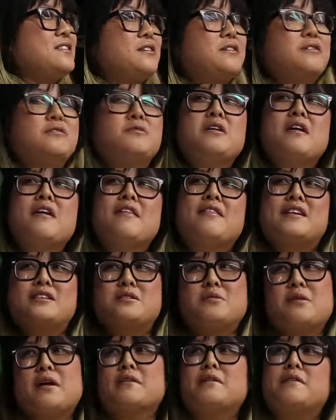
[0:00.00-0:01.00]
So that's
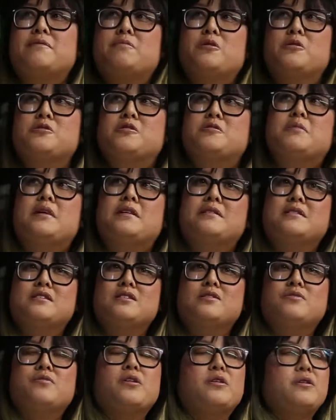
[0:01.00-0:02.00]
what I love most about
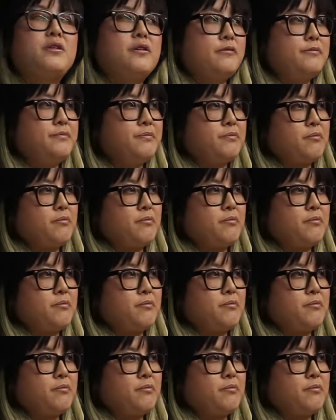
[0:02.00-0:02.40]
this photo.